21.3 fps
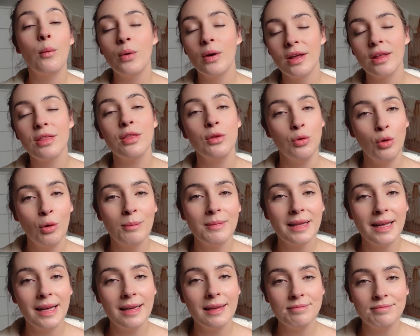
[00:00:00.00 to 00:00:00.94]
with
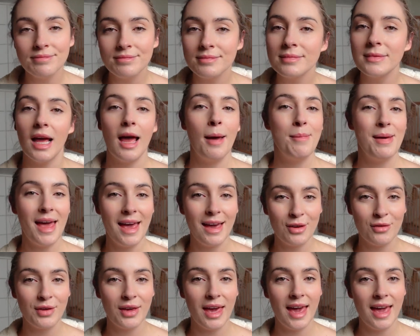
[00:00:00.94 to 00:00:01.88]
normally a bag
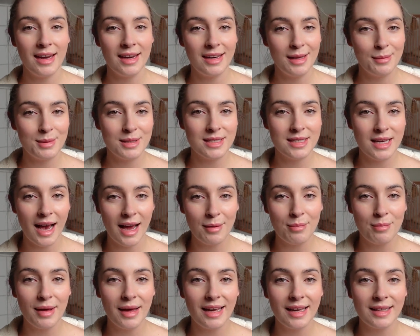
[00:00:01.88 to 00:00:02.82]
of candy
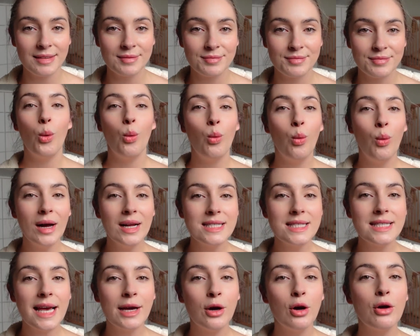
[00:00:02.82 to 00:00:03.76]
beside me.
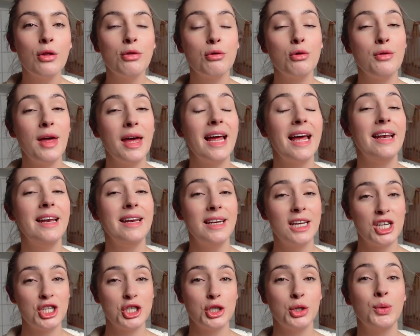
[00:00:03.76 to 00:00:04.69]
Once I got through that
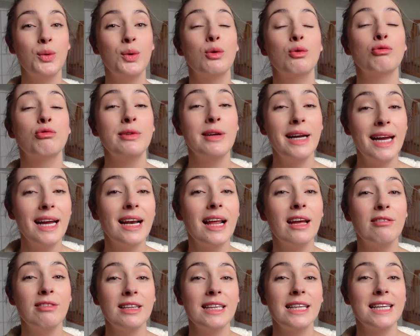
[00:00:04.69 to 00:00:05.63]
initial
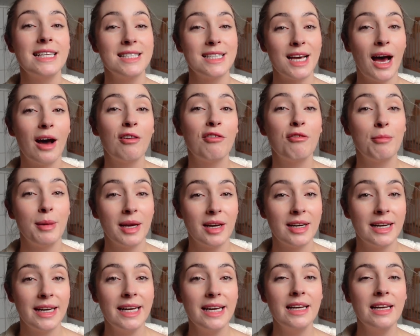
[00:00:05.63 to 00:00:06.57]
really tough
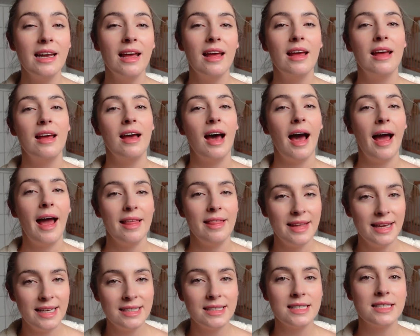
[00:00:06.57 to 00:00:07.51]
period, I
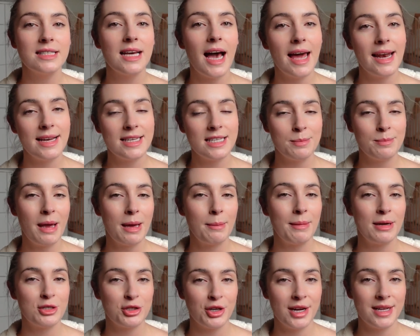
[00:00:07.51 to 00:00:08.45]
then decided to make
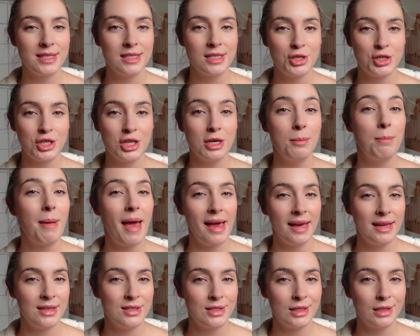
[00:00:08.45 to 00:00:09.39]
my transition
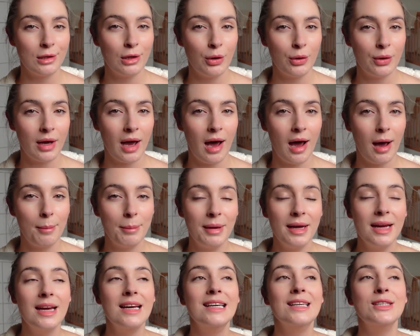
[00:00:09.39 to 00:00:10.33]
back into low carb.
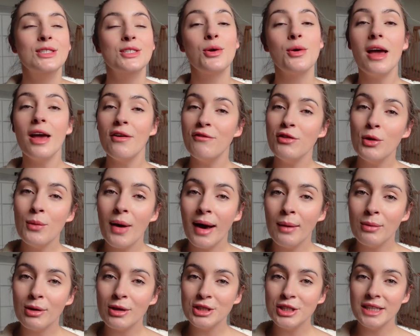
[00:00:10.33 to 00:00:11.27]
So if you
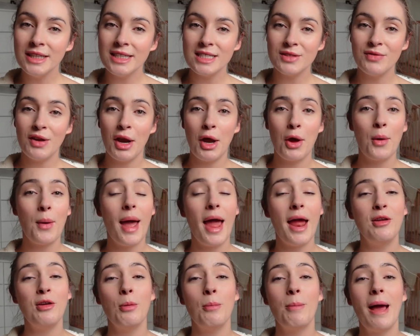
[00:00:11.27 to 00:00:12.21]
are watching this video
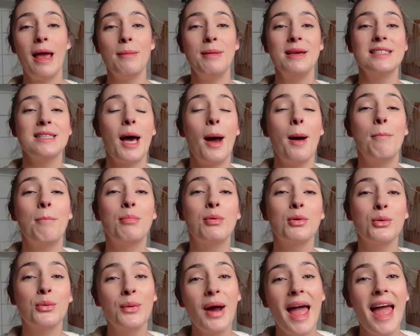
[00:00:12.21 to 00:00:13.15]
and your babies are
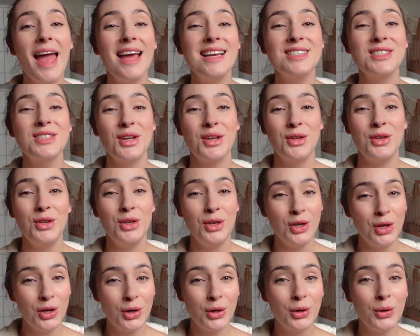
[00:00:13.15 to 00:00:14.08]
brand
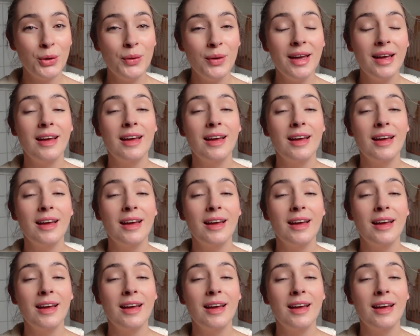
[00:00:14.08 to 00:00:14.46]
new,